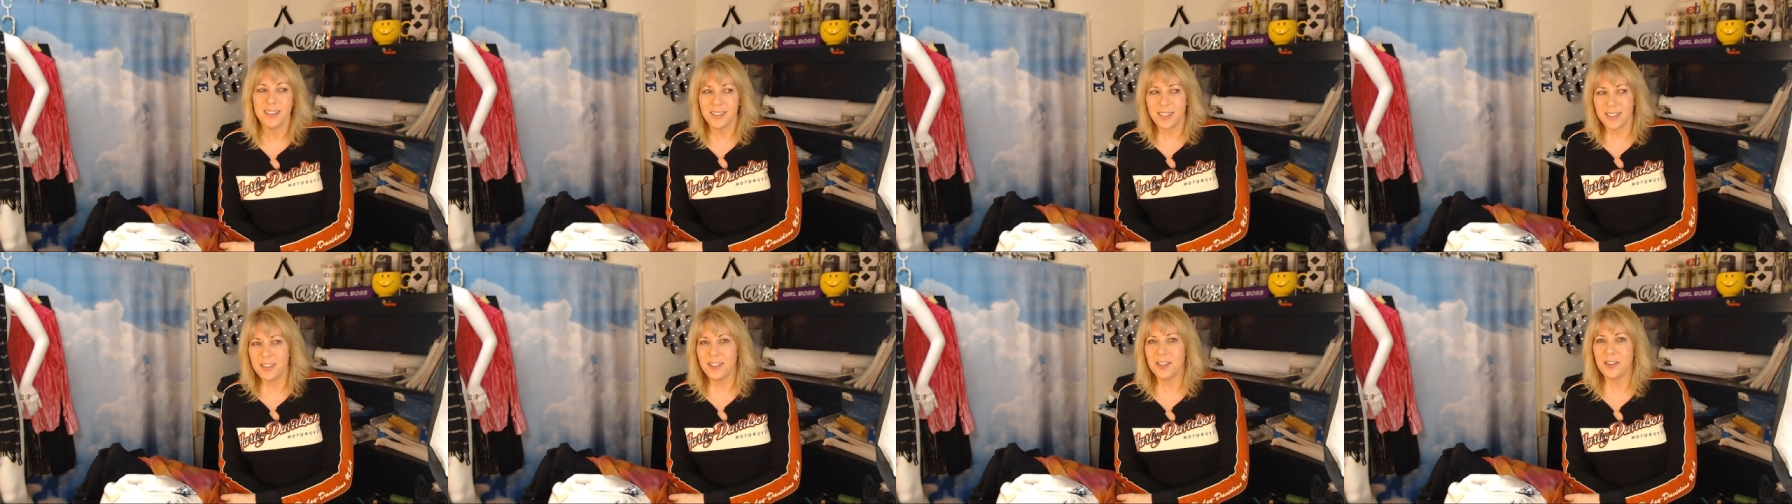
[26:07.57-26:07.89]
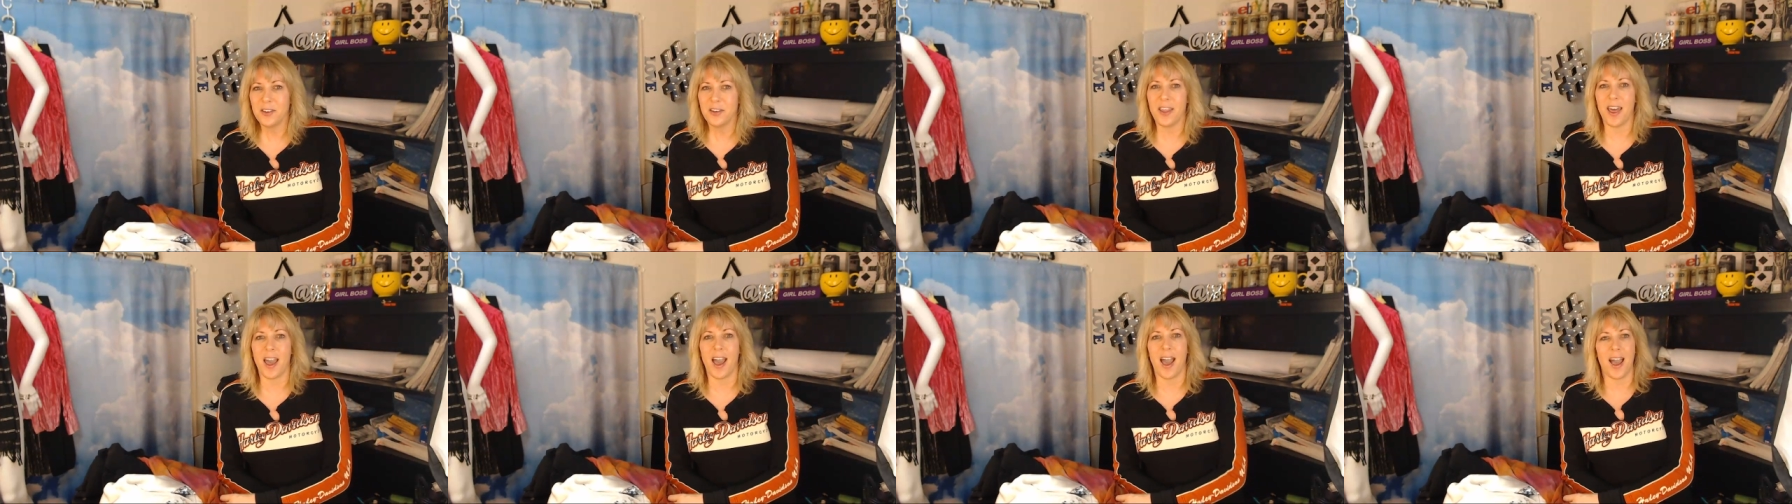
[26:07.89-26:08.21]
to
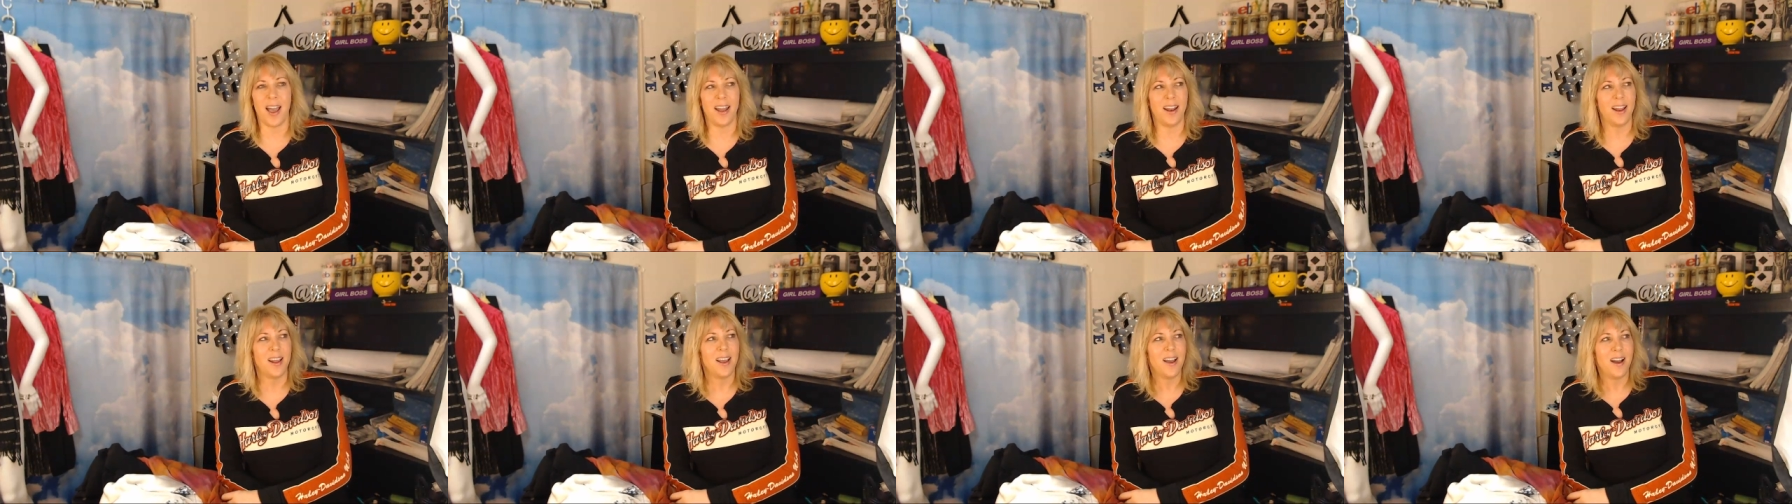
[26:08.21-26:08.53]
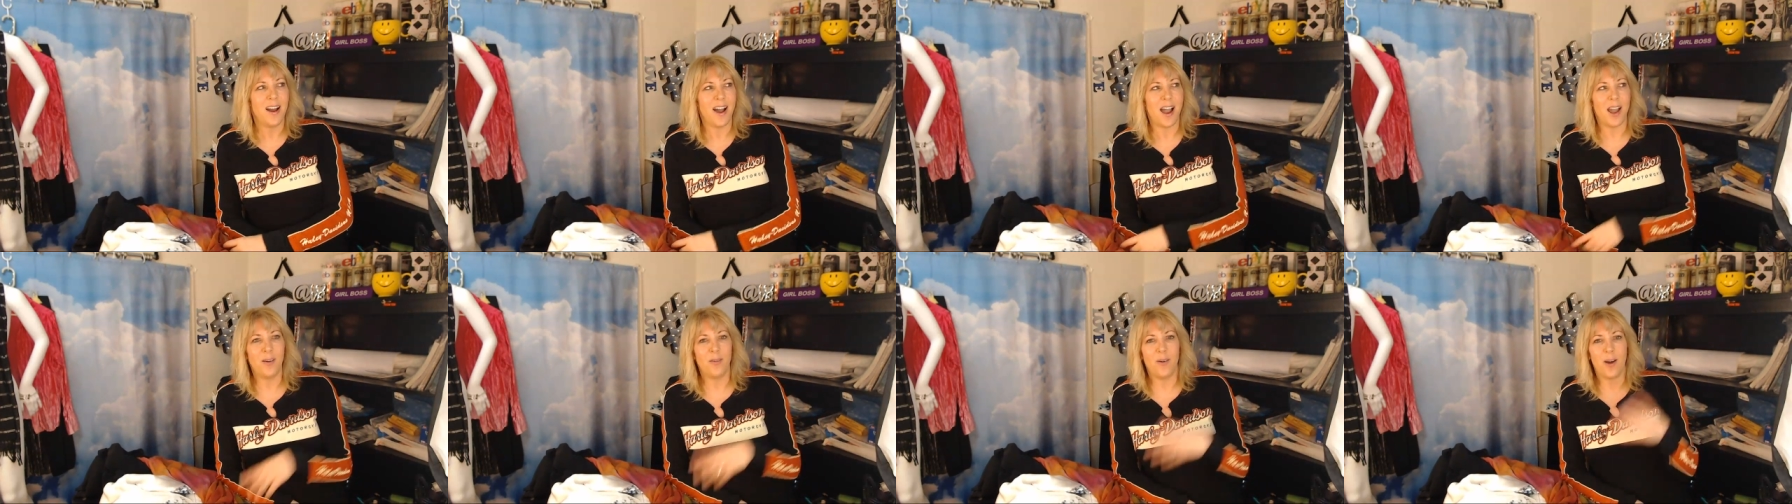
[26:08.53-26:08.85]
do that
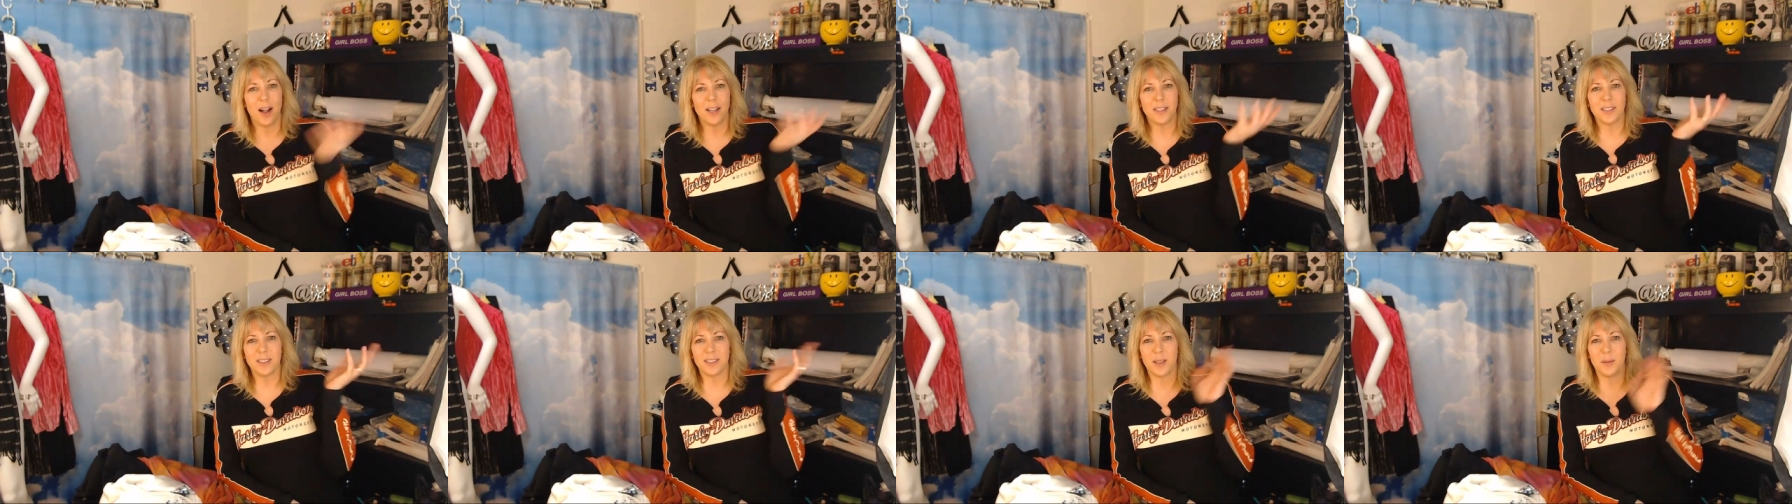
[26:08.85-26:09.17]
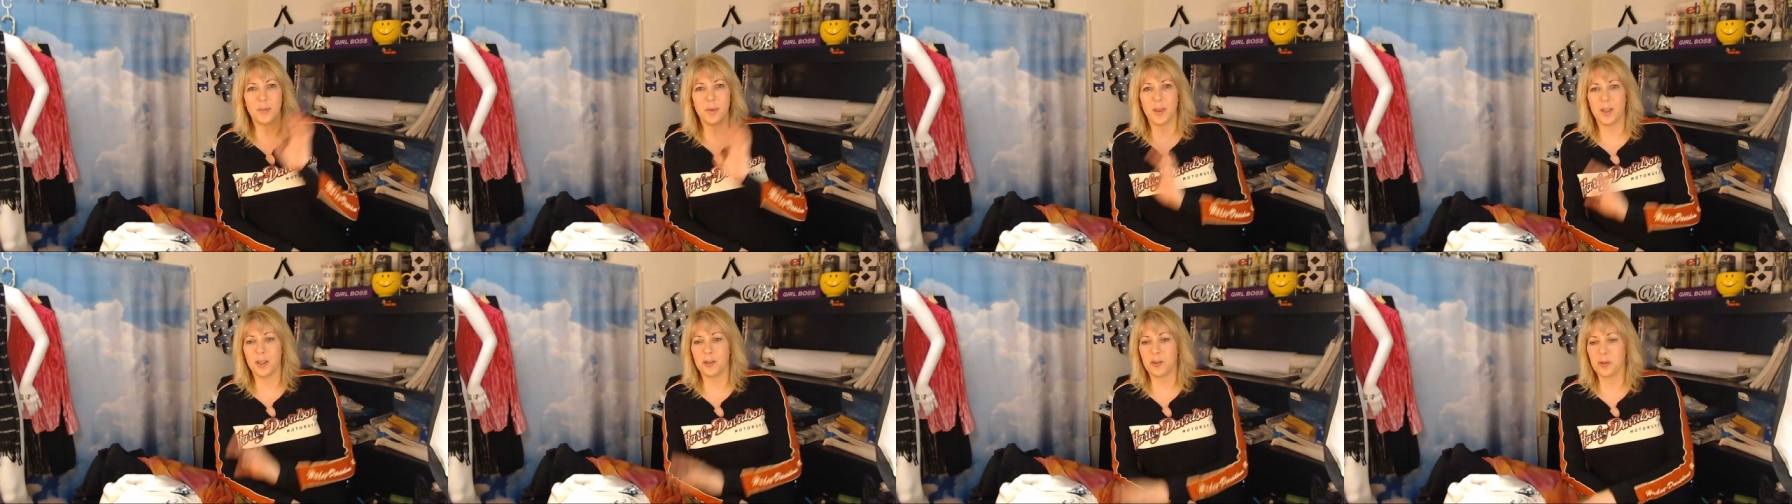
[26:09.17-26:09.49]
i watched
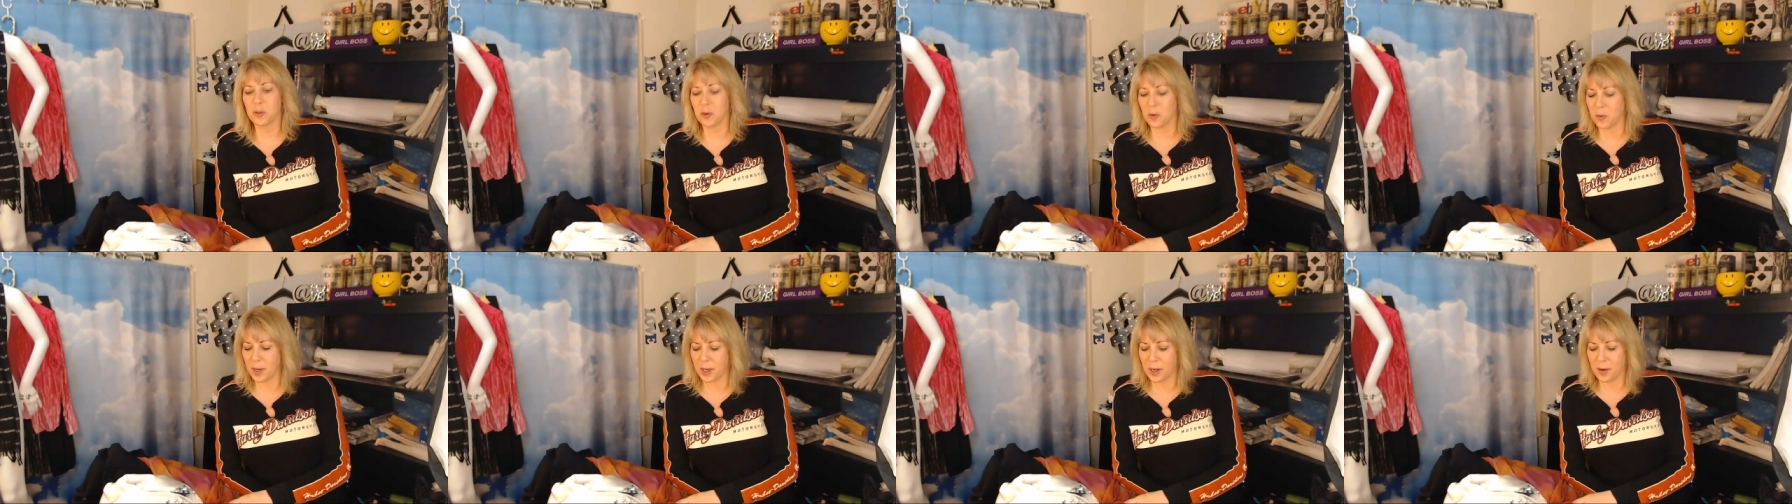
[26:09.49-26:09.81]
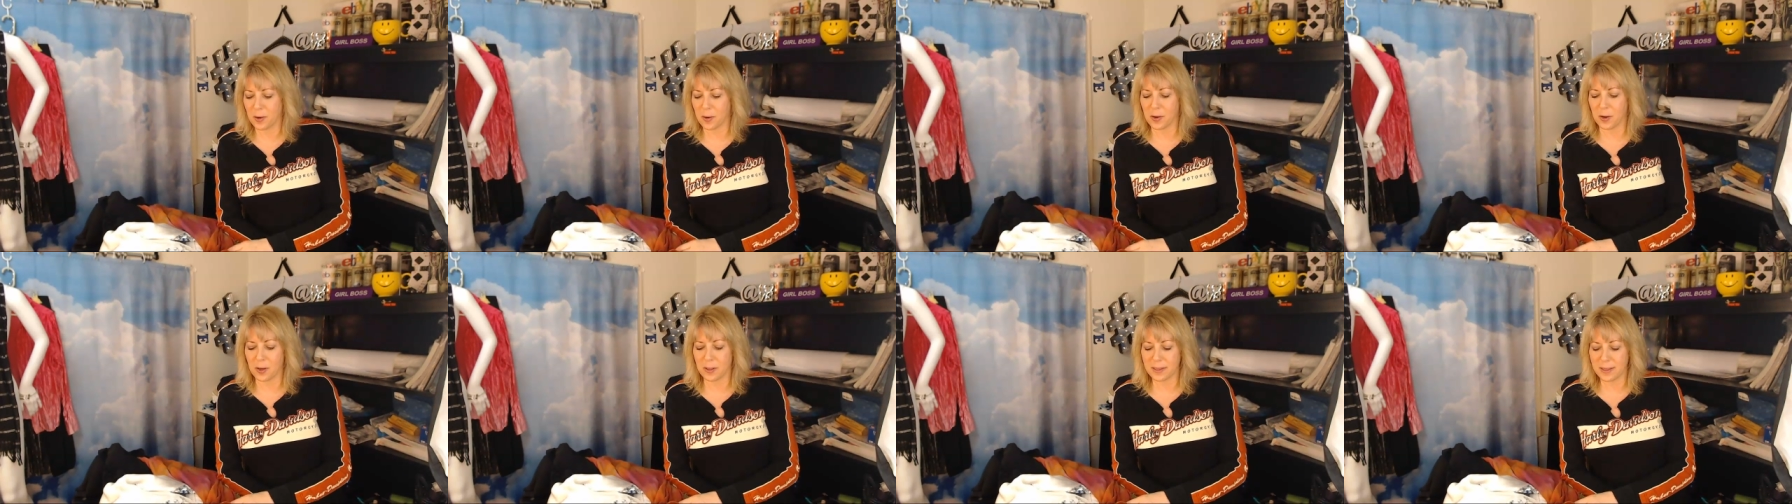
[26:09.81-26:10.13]
some of the jewelry
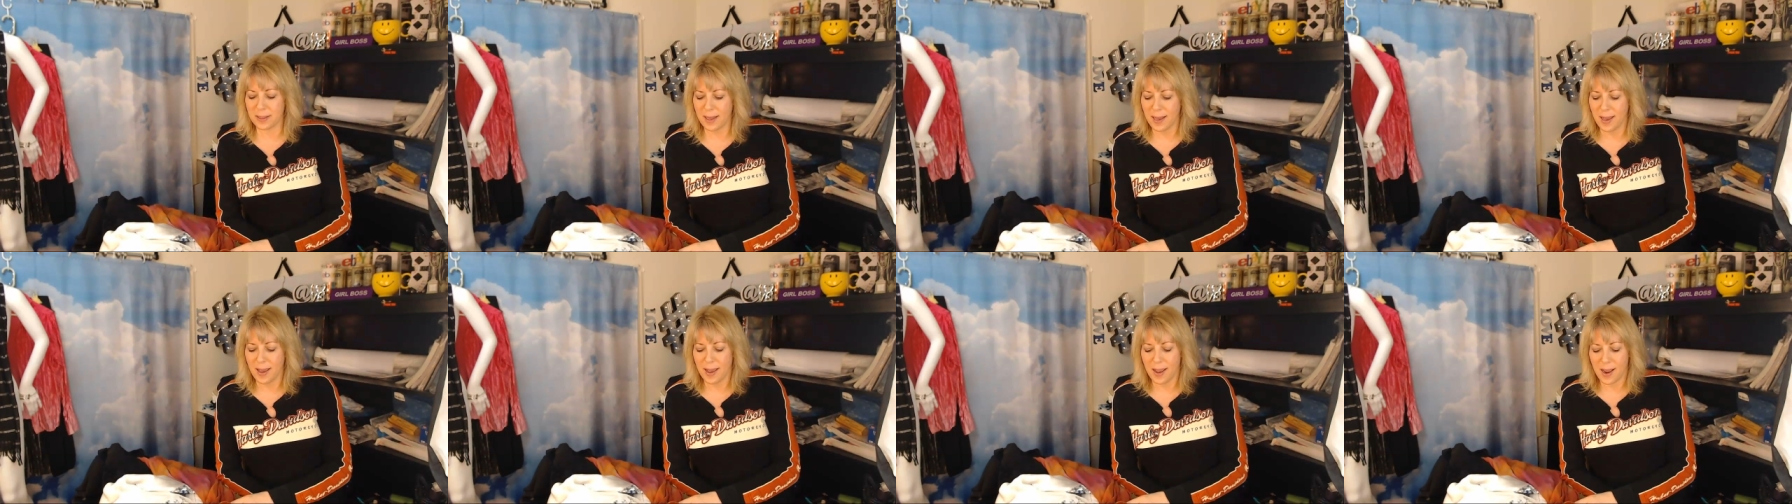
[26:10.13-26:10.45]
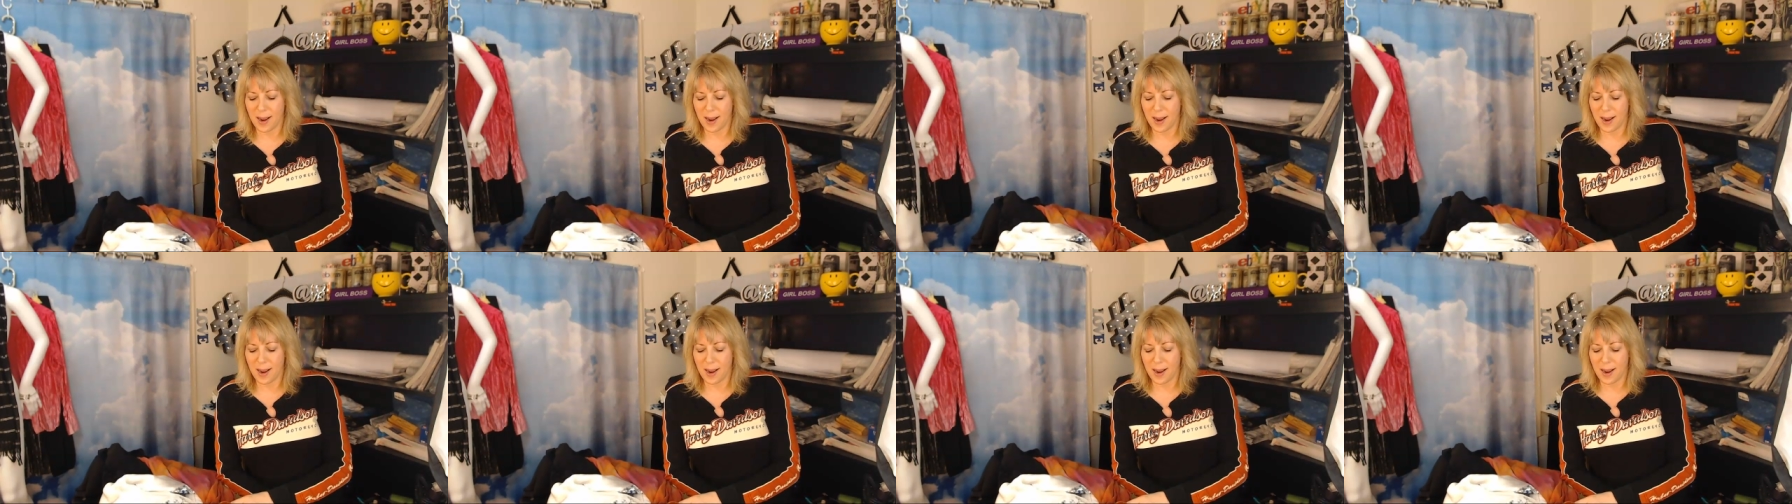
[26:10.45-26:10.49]
girls